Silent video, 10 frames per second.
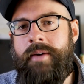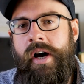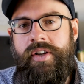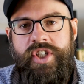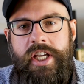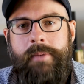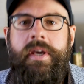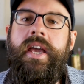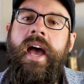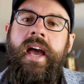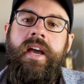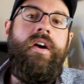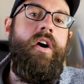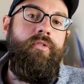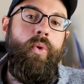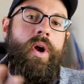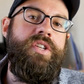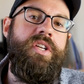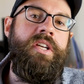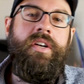about GPA for
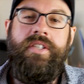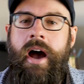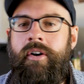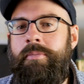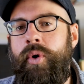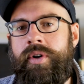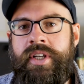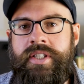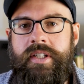engineers. How important is